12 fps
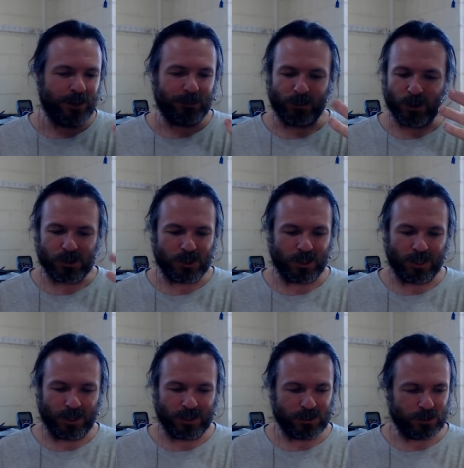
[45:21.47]
Most of the
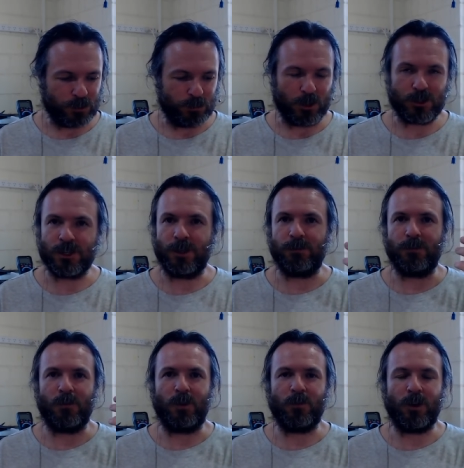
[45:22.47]
connectors are botched up
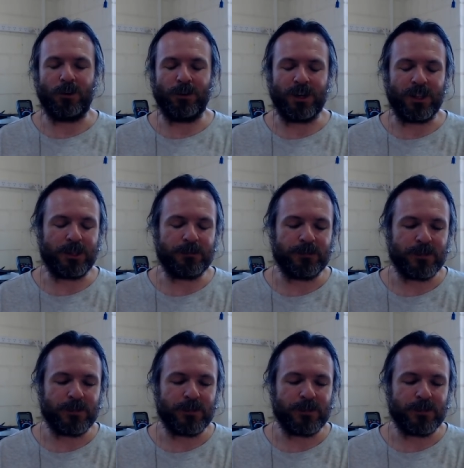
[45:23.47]
one way or another,